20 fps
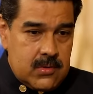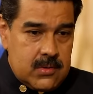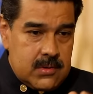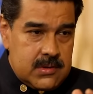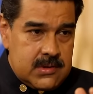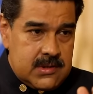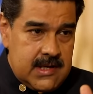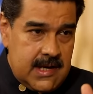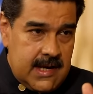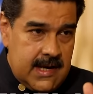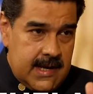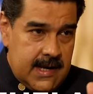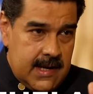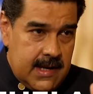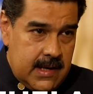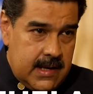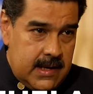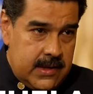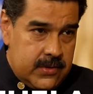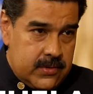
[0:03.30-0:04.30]
Today, there are
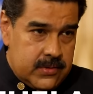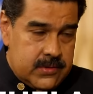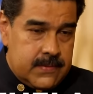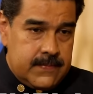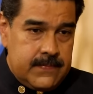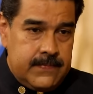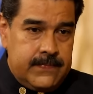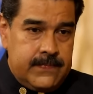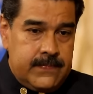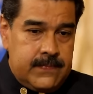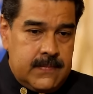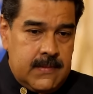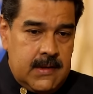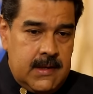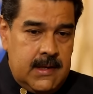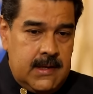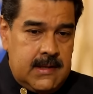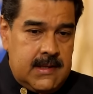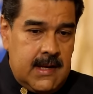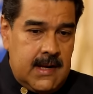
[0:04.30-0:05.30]
renewed tensions
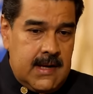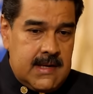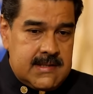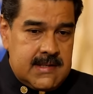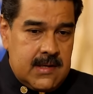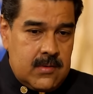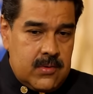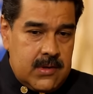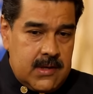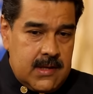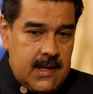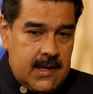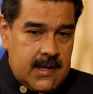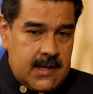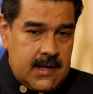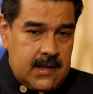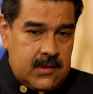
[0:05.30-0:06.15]
between Venezuela and